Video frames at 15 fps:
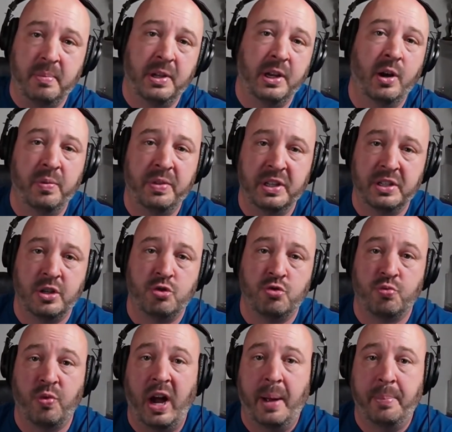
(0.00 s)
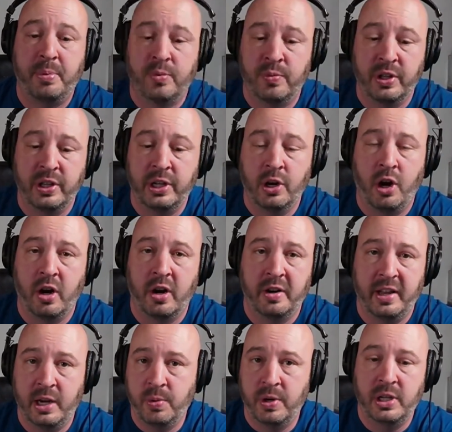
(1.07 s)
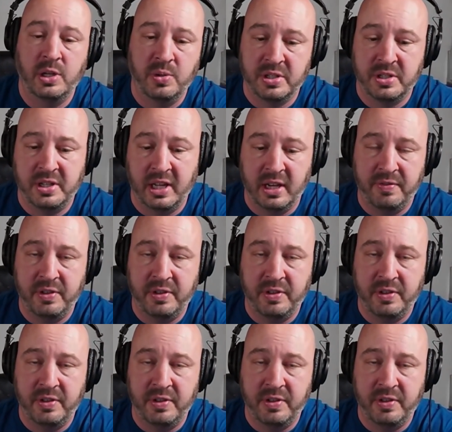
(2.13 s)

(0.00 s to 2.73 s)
you know, this could drop really hard, like what you just did.